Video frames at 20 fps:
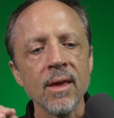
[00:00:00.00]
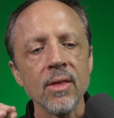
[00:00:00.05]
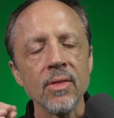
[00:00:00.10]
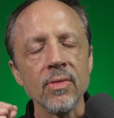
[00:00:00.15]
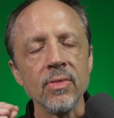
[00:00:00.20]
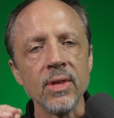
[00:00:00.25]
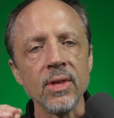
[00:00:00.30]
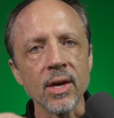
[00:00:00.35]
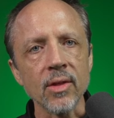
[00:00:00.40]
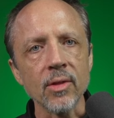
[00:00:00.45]

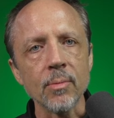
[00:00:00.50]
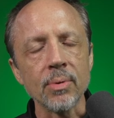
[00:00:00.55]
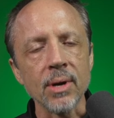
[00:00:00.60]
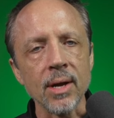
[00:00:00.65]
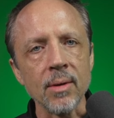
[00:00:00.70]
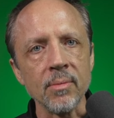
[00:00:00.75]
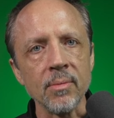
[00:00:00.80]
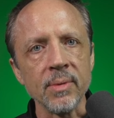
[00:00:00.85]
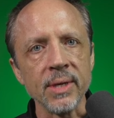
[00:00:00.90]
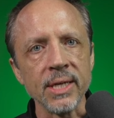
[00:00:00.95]
The other
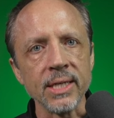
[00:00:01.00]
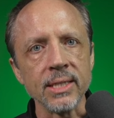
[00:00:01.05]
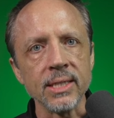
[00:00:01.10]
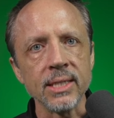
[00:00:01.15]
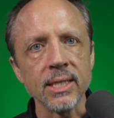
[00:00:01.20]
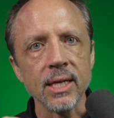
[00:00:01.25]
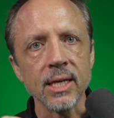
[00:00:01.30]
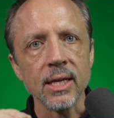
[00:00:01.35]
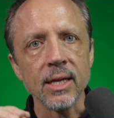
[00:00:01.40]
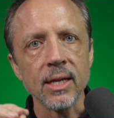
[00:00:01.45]
problem is
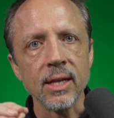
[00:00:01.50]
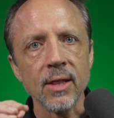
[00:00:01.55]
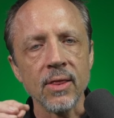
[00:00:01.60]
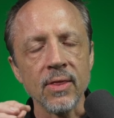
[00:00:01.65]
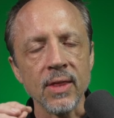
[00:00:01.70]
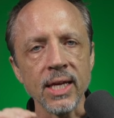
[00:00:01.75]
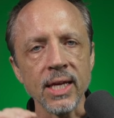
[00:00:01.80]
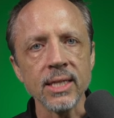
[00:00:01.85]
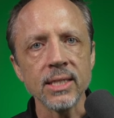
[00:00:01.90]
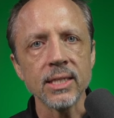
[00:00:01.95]

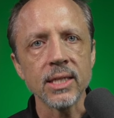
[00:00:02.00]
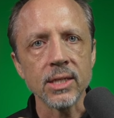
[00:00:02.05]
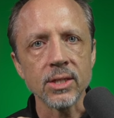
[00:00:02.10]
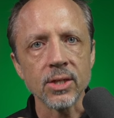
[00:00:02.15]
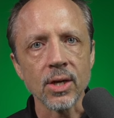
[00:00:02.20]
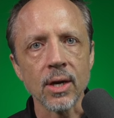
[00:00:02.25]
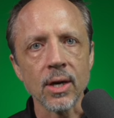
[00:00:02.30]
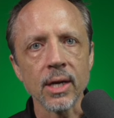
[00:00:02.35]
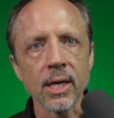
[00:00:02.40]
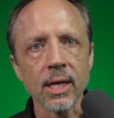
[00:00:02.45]
things that
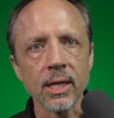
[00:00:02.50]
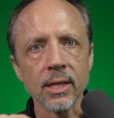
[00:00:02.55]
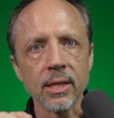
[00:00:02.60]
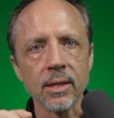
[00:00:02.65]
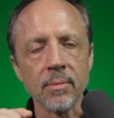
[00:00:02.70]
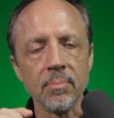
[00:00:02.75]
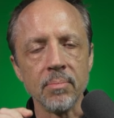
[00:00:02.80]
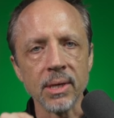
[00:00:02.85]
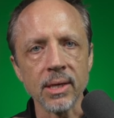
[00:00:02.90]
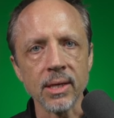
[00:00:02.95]
target the
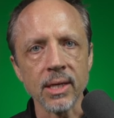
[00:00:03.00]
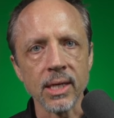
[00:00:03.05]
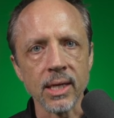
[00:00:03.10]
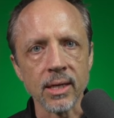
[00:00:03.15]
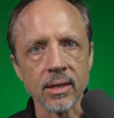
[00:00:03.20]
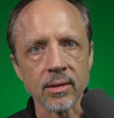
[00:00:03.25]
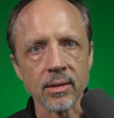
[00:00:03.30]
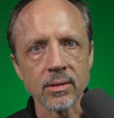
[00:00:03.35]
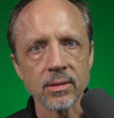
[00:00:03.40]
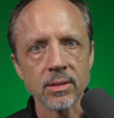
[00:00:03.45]

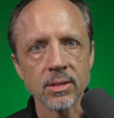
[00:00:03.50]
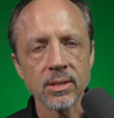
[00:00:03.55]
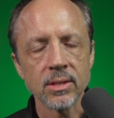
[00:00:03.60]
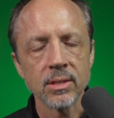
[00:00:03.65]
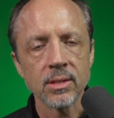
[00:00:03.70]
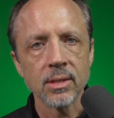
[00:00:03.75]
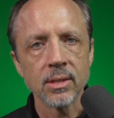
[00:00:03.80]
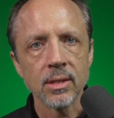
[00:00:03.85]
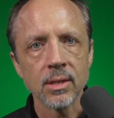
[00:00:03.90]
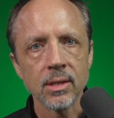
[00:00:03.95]
billionaires
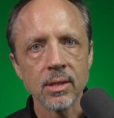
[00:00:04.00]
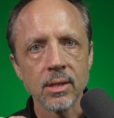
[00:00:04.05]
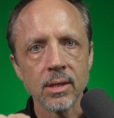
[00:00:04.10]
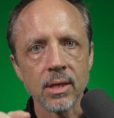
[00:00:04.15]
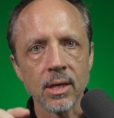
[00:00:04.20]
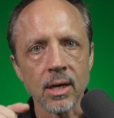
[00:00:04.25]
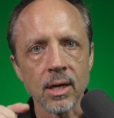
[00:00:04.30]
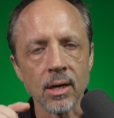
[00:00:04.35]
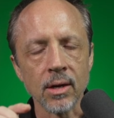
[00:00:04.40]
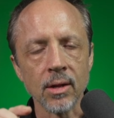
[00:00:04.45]

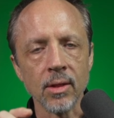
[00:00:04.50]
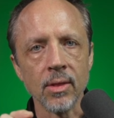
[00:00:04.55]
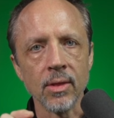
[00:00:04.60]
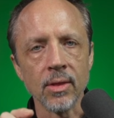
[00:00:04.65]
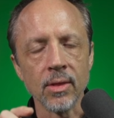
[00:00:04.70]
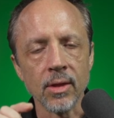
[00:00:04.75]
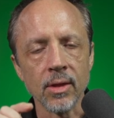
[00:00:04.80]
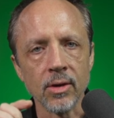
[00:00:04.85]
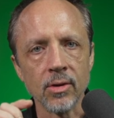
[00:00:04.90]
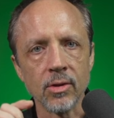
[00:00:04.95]
are
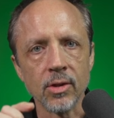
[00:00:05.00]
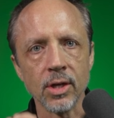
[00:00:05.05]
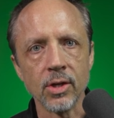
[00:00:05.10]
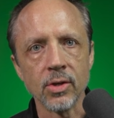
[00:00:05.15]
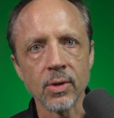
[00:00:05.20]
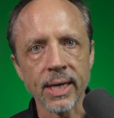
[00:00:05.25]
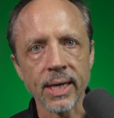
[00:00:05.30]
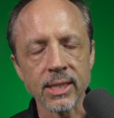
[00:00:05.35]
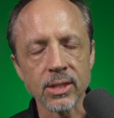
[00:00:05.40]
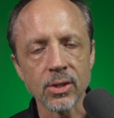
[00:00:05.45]
the, the
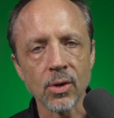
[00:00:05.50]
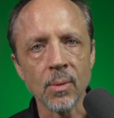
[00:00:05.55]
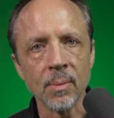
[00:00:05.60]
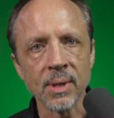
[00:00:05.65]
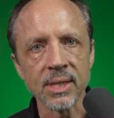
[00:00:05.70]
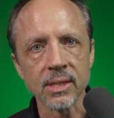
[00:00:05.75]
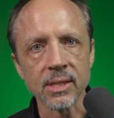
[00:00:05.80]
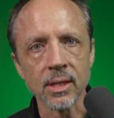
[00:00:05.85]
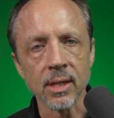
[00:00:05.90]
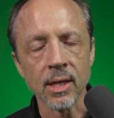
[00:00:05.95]
Tres
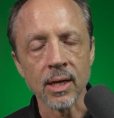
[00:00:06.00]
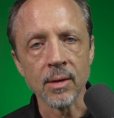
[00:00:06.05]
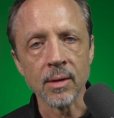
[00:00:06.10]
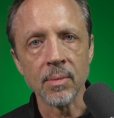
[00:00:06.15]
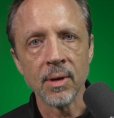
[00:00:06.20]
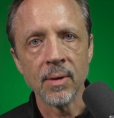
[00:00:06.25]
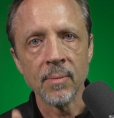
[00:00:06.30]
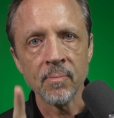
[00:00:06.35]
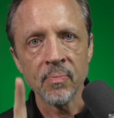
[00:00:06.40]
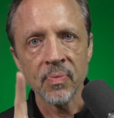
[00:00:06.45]
Comas Club
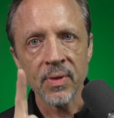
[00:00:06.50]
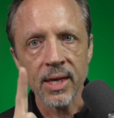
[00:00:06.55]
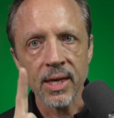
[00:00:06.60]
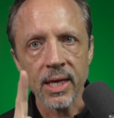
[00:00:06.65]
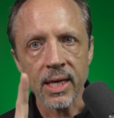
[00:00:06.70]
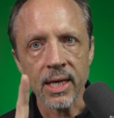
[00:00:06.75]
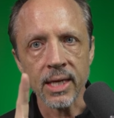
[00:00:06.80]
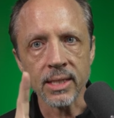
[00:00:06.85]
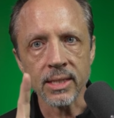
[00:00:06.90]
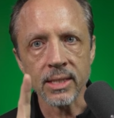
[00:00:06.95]

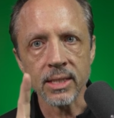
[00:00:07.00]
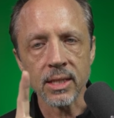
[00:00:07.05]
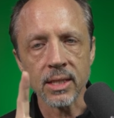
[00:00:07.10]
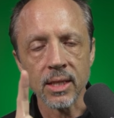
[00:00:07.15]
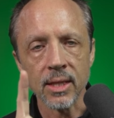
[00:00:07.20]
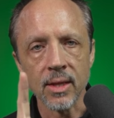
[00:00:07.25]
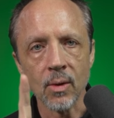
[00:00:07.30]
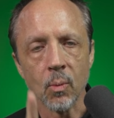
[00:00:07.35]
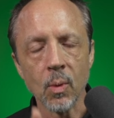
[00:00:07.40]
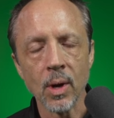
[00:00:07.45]
is
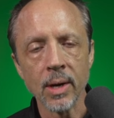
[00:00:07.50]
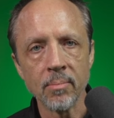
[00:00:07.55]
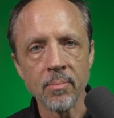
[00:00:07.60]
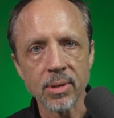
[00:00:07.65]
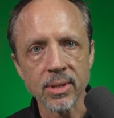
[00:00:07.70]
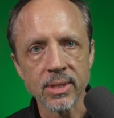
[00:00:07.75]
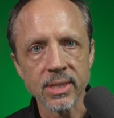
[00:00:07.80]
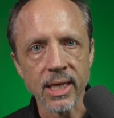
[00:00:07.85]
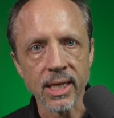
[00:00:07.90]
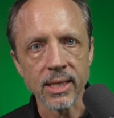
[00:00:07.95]
the
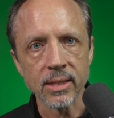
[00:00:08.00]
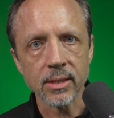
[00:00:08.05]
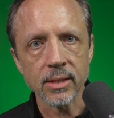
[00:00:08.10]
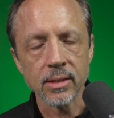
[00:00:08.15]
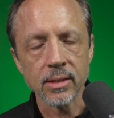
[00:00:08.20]
1%